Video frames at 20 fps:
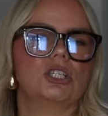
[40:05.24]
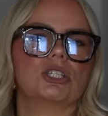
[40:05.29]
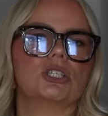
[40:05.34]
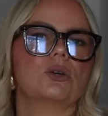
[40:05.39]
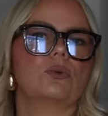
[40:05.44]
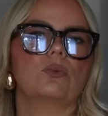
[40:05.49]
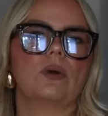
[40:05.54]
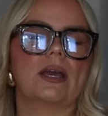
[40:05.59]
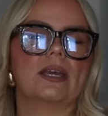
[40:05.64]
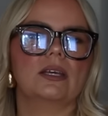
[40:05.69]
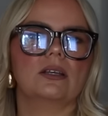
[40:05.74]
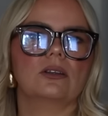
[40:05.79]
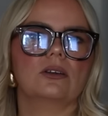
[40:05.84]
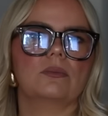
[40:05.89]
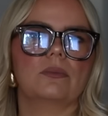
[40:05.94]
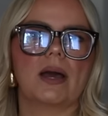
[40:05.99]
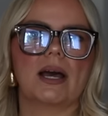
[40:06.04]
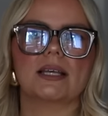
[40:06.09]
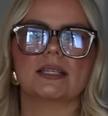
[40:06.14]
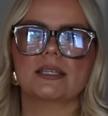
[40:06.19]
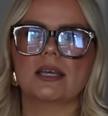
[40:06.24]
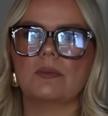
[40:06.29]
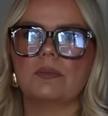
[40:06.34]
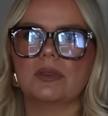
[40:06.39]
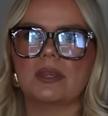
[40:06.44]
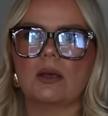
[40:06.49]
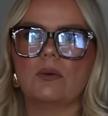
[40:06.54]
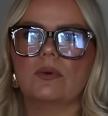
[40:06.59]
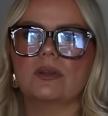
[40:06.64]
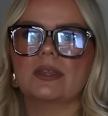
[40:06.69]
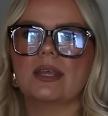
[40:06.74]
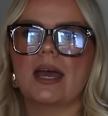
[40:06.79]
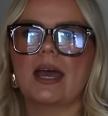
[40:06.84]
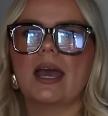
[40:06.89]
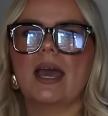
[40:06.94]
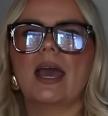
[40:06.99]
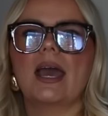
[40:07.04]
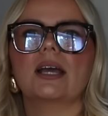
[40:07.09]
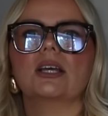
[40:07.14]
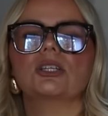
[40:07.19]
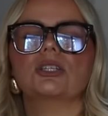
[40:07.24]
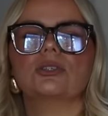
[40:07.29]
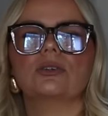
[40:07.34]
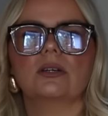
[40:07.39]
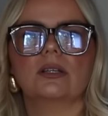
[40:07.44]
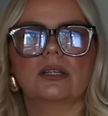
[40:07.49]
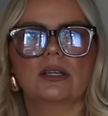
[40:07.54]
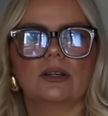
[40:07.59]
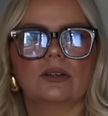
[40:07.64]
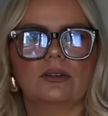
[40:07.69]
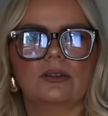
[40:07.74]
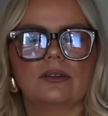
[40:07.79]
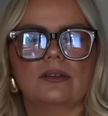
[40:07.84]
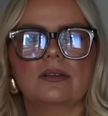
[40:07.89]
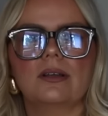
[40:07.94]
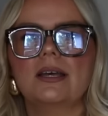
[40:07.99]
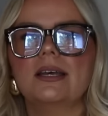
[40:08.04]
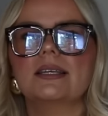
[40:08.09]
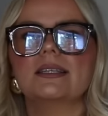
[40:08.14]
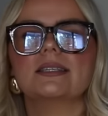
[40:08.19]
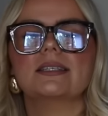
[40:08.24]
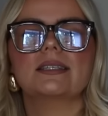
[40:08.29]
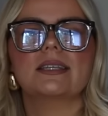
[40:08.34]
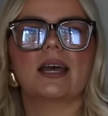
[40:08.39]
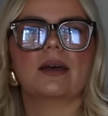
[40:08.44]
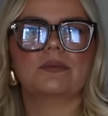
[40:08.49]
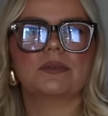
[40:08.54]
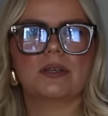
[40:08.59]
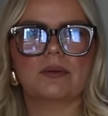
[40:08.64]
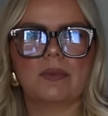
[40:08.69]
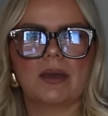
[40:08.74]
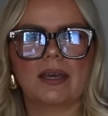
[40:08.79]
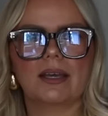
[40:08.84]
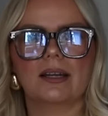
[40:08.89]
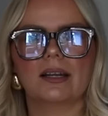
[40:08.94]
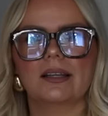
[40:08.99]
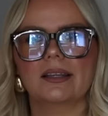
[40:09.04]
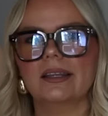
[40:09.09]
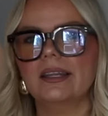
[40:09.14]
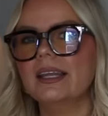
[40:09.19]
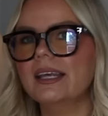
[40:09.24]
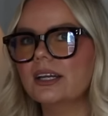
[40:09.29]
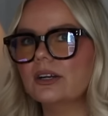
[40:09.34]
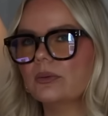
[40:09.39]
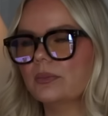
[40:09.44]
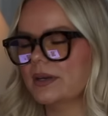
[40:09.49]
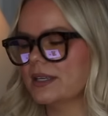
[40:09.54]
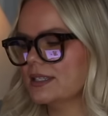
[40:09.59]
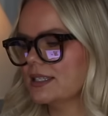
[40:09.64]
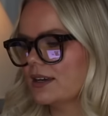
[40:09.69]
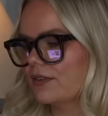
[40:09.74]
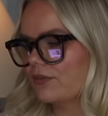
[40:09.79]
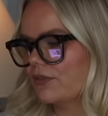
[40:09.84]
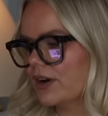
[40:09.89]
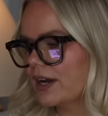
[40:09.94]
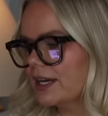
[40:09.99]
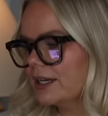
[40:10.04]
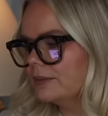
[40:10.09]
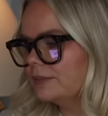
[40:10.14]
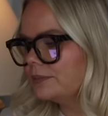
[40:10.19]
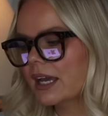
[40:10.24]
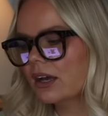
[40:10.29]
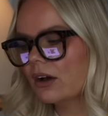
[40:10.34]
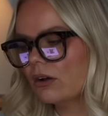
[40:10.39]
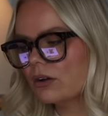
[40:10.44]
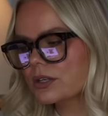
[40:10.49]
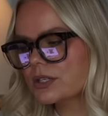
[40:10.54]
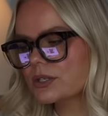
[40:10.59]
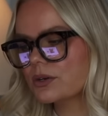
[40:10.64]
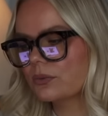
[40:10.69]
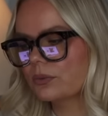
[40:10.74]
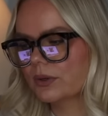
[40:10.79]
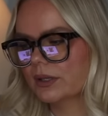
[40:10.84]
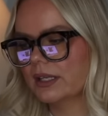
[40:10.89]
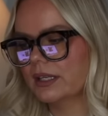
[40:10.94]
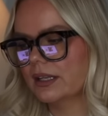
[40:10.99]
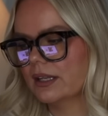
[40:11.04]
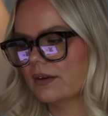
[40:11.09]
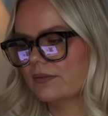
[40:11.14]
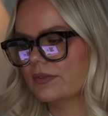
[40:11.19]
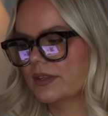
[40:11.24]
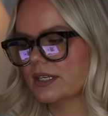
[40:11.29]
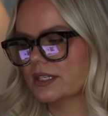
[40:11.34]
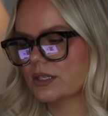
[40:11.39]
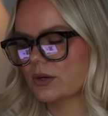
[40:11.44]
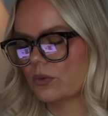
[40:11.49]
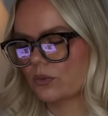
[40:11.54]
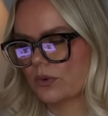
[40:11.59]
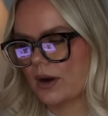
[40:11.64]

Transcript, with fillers: just a regular basket, but they want that extra little step to make it a little bit different. I also really love this this